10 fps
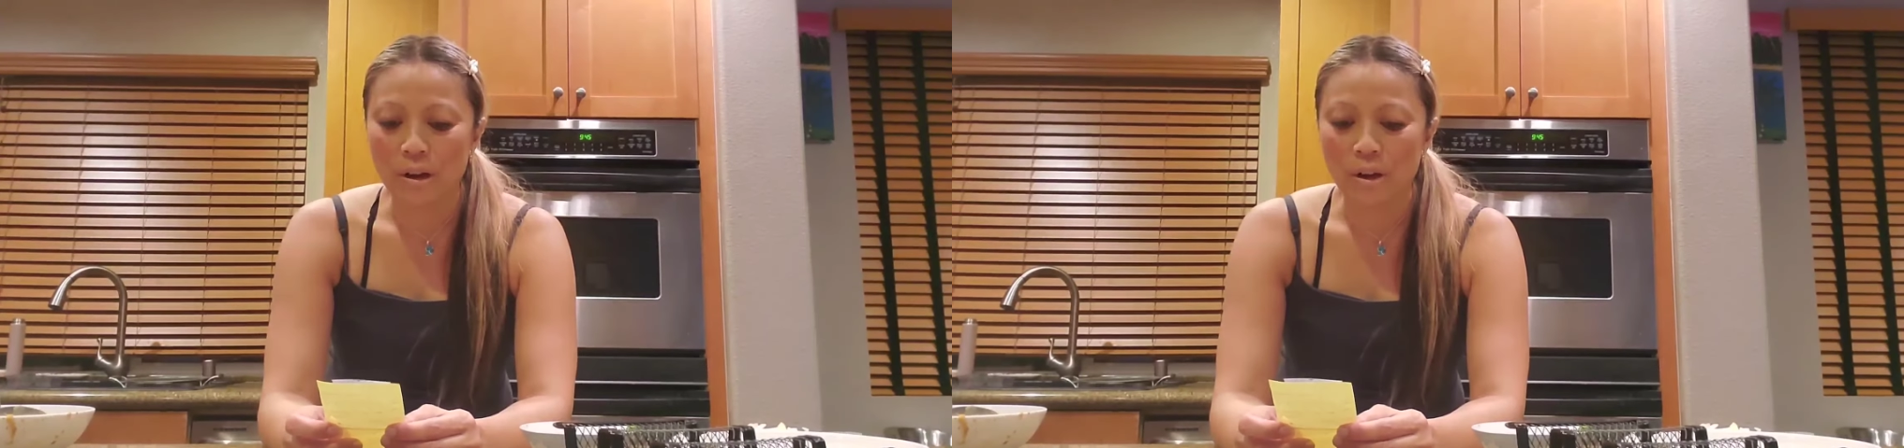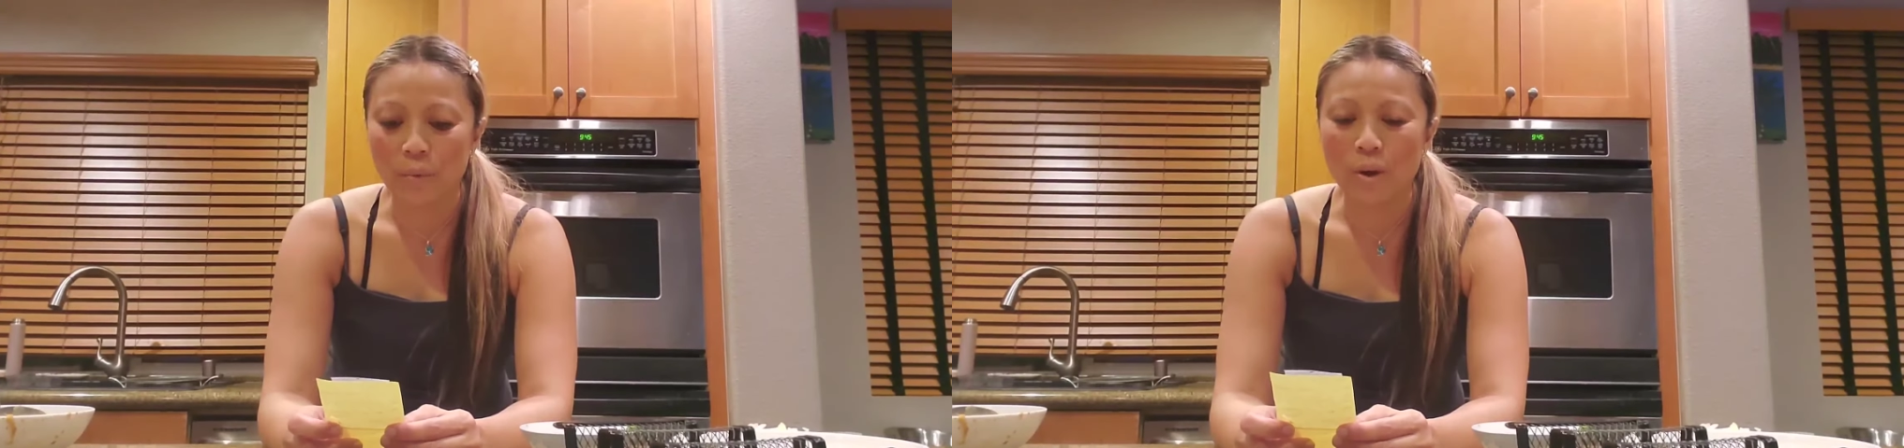
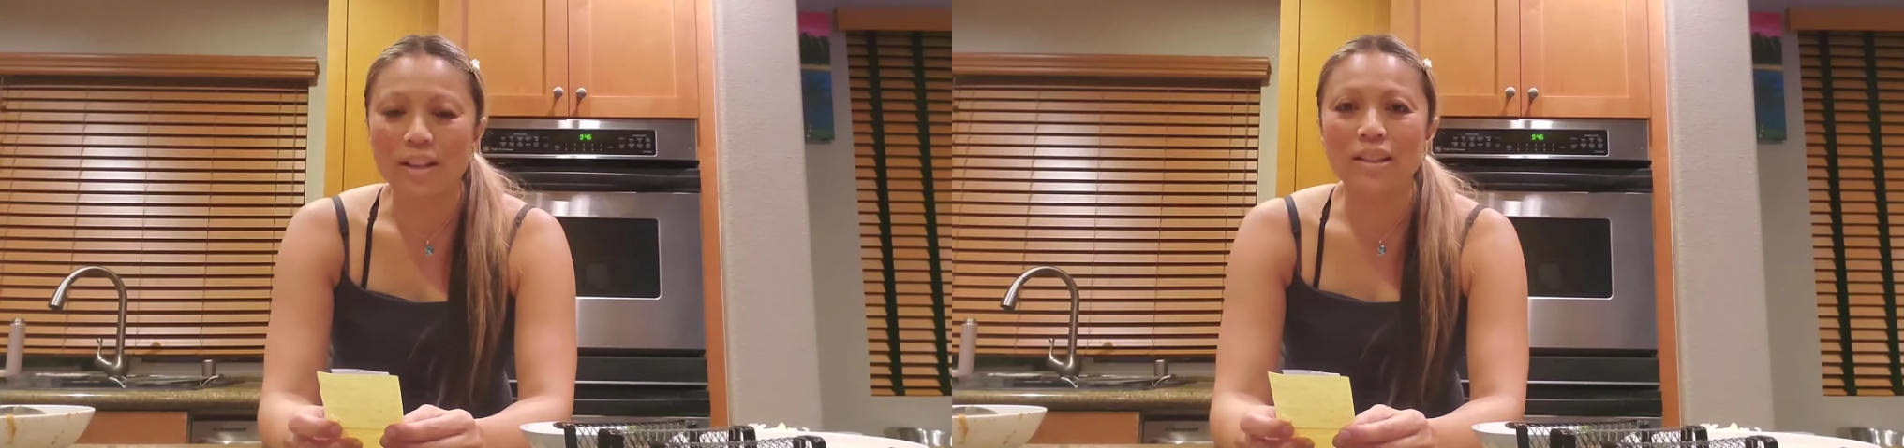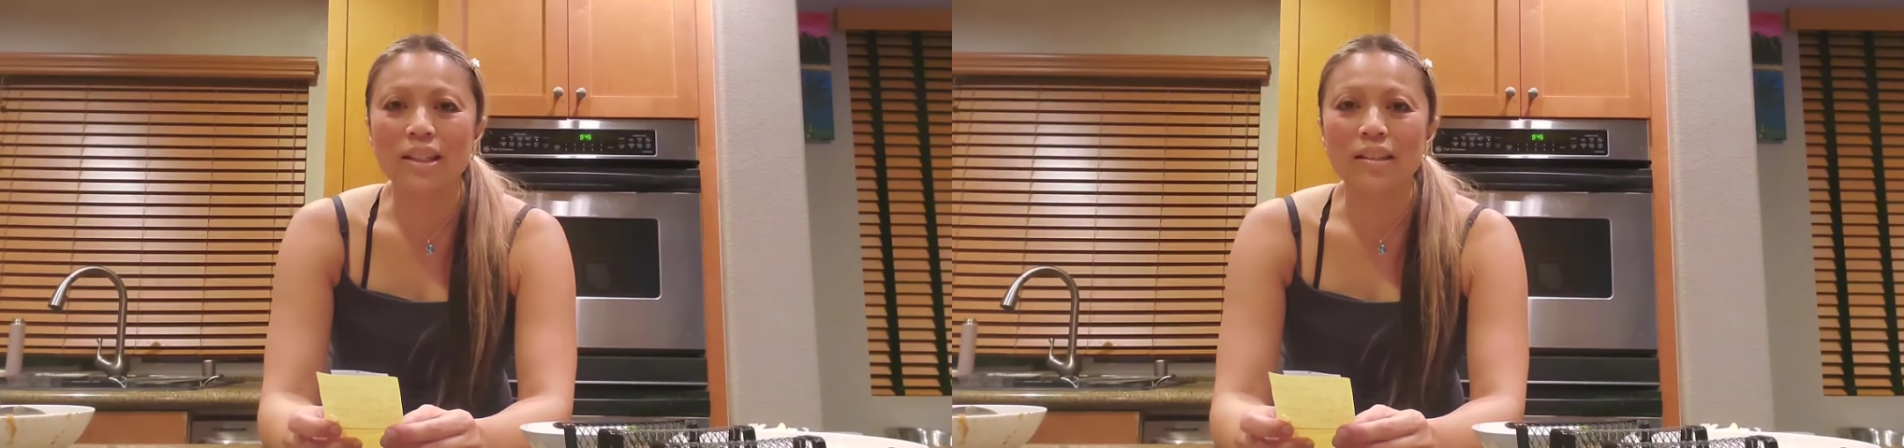
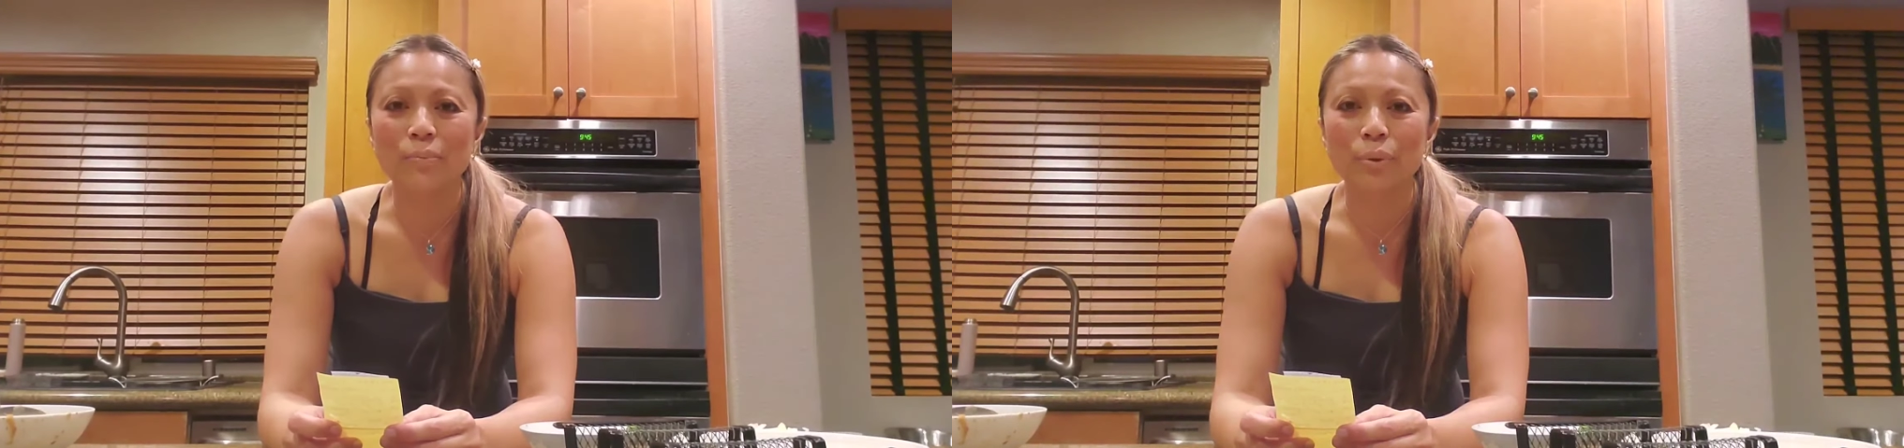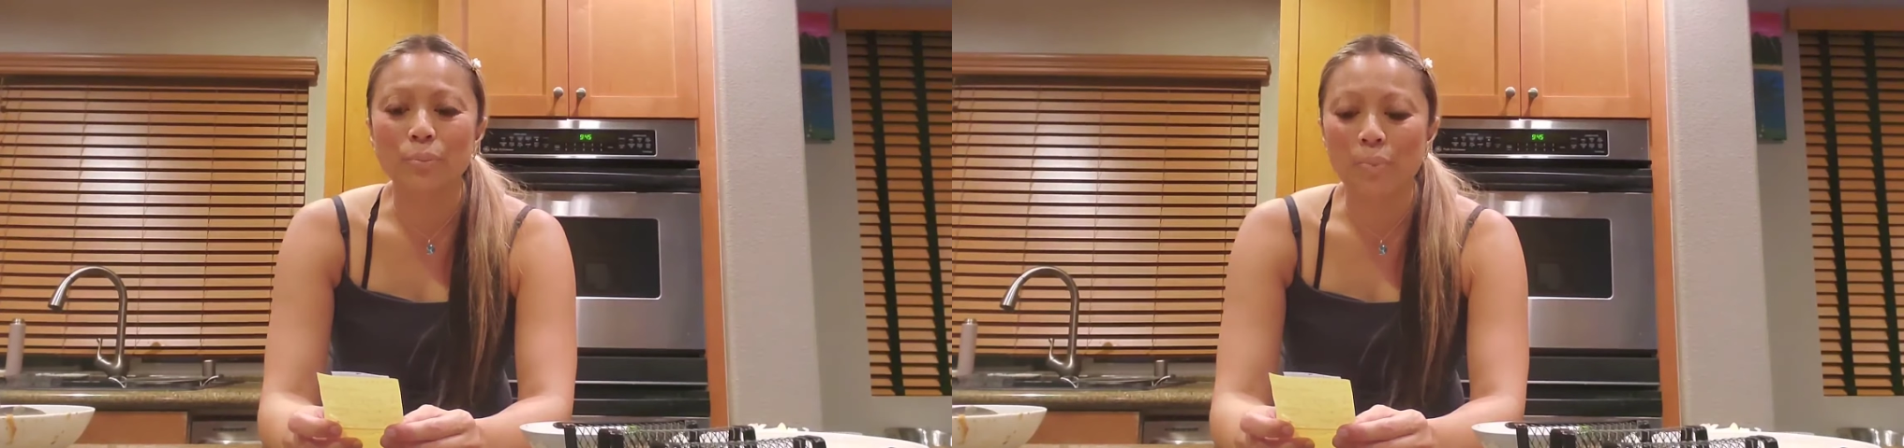1
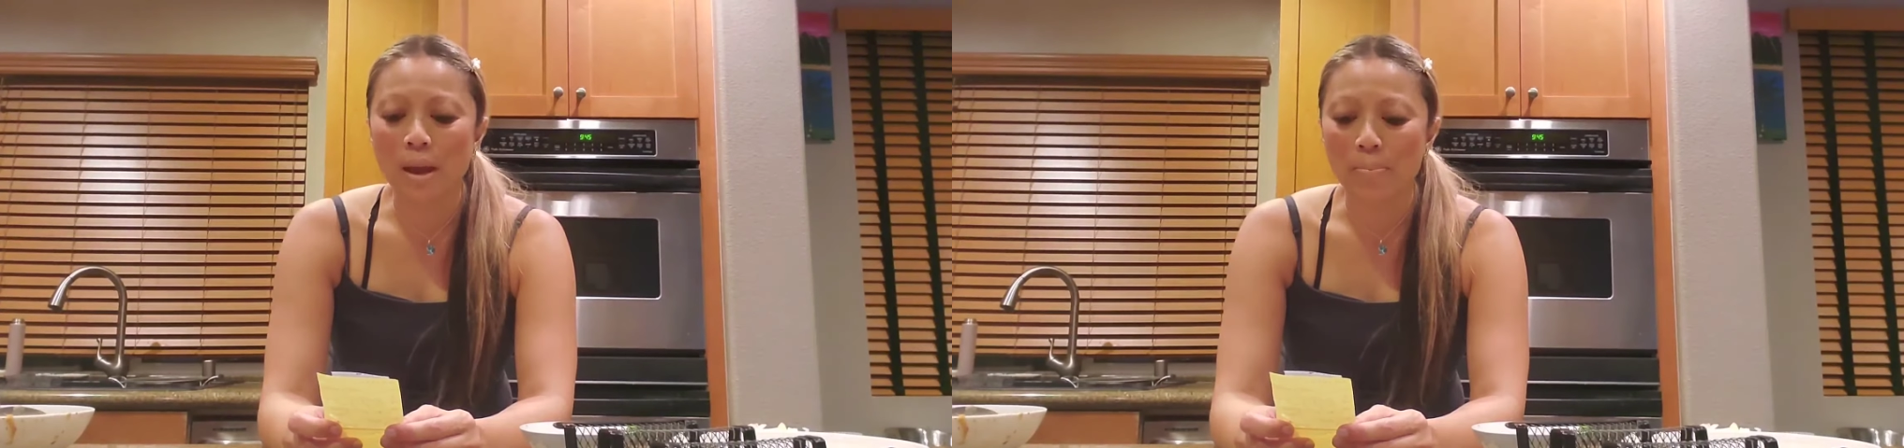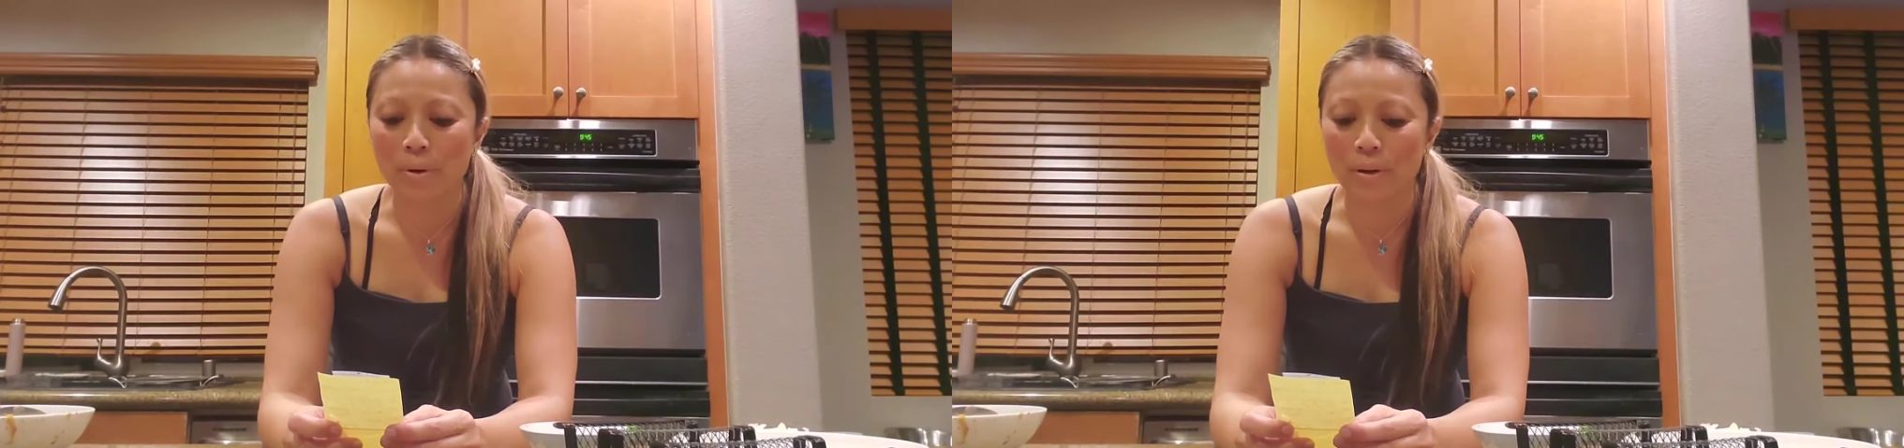teaspoon
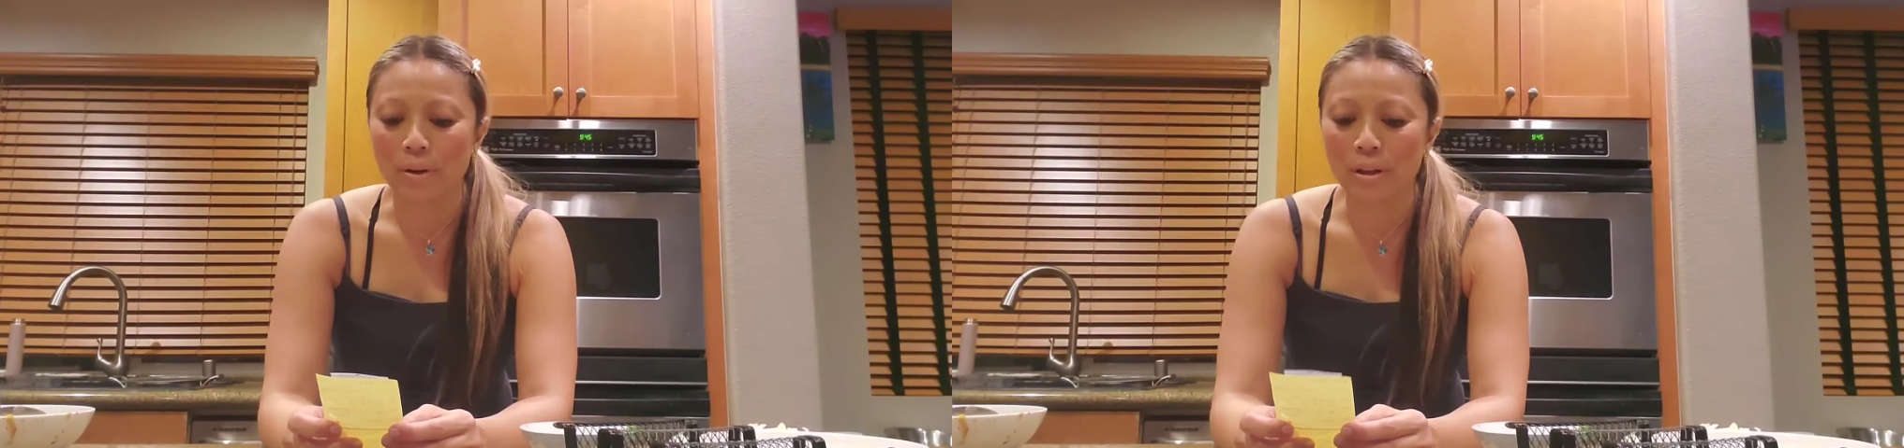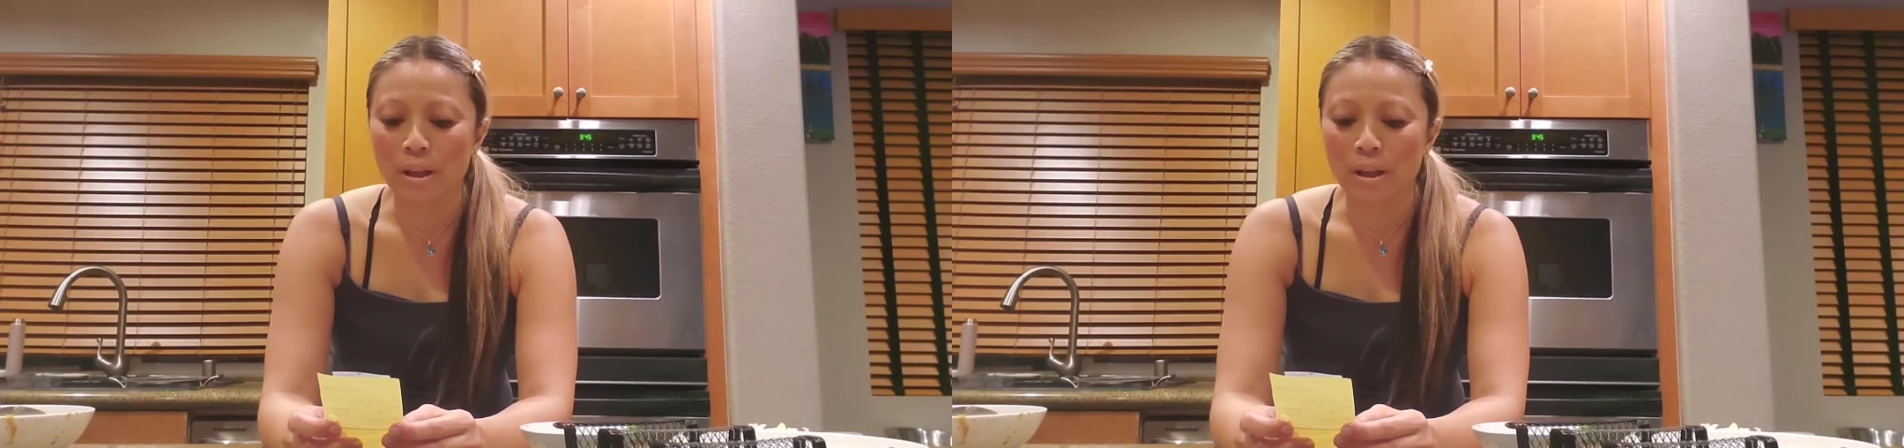pepper,